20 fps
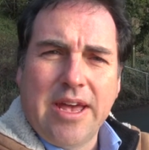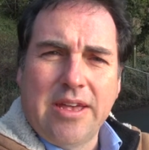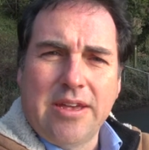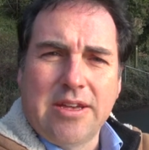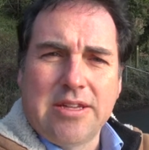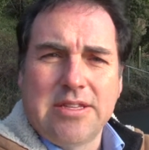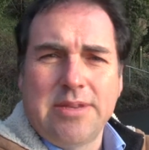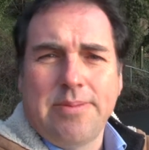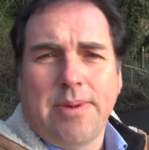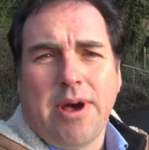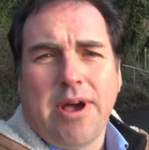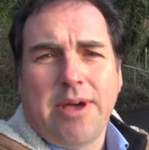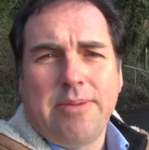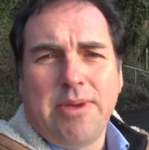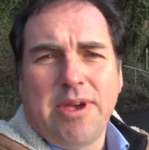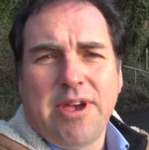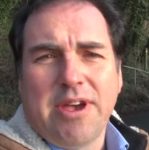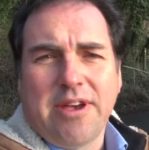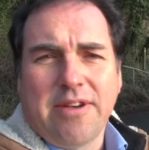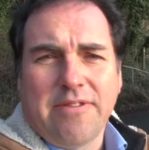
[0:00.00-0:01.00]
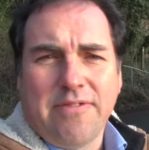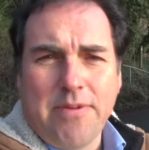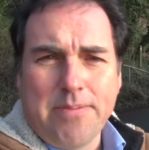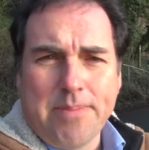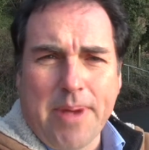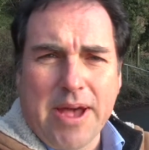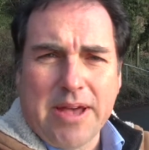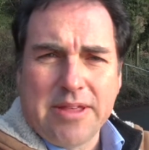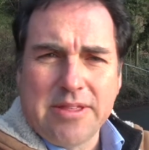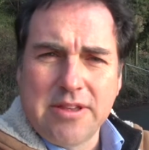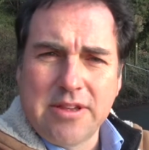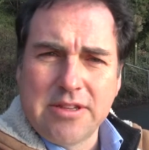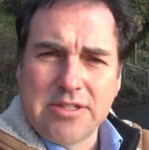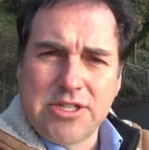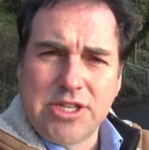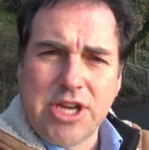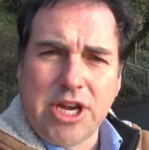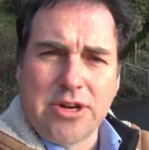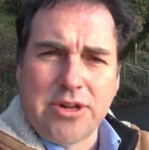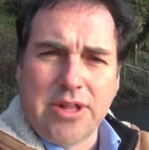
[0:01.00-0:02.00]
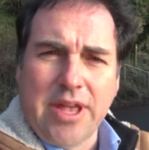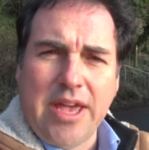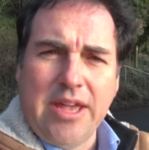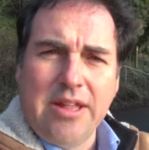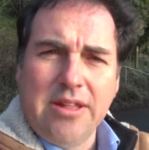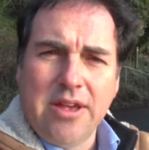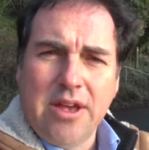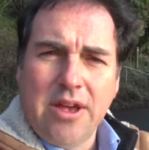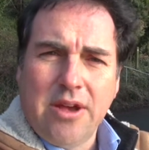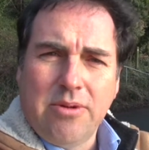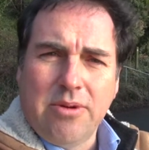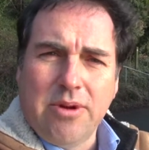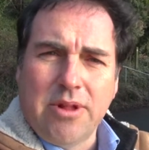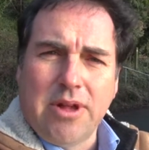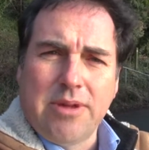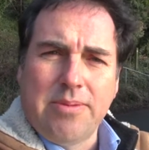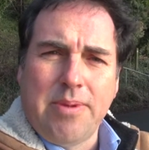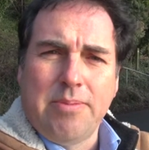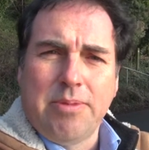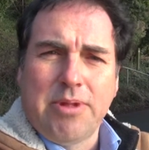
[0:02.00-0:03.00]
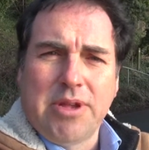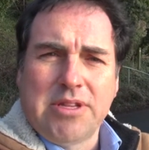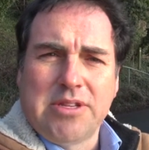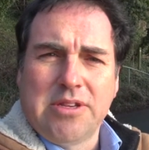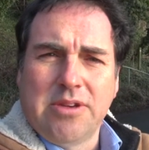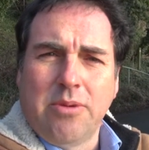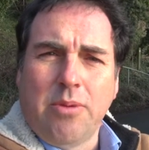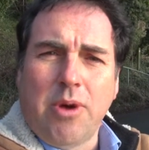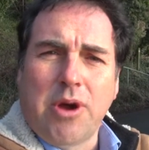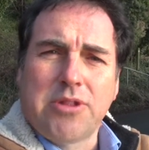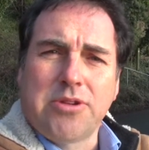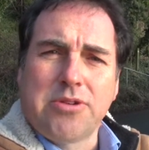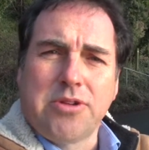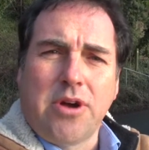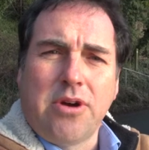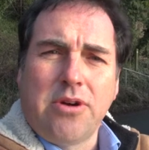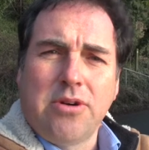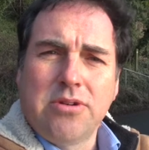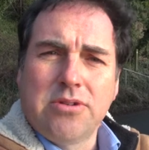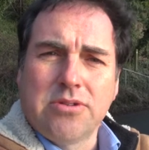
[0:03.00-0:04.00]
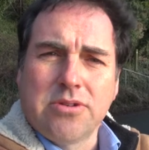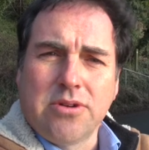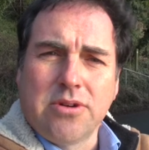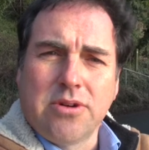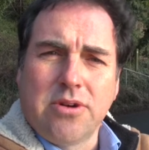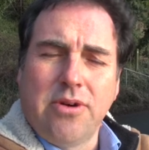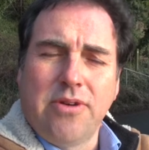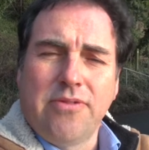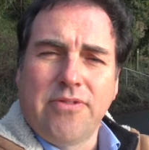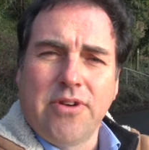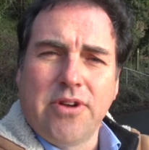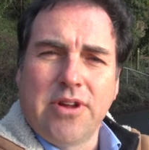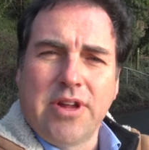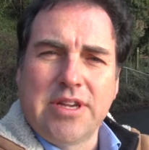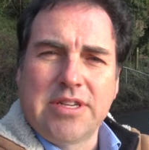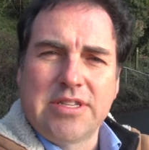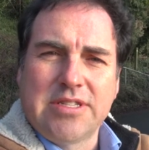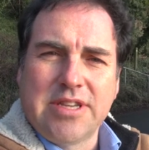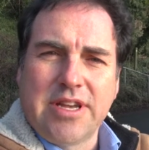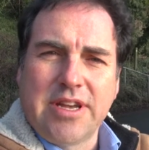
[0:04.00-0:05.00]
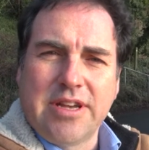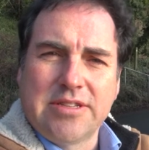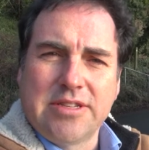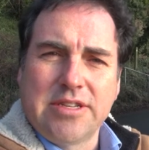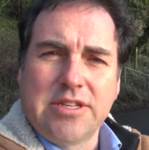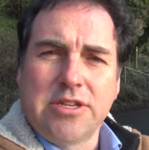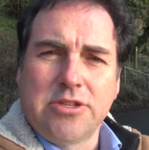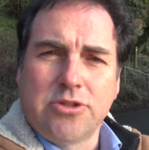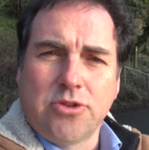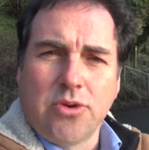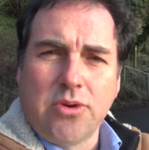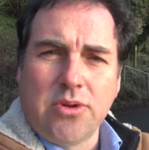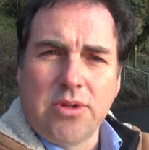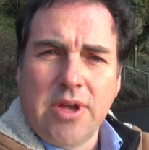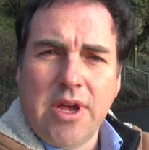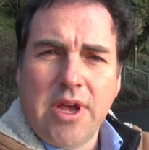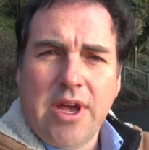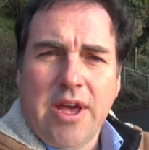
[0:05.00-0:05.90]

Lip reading: You can see behind me a footpath, that's Chatter Lane, where a lot of people like to walk their dogs or go out for a nice Sunday stroll.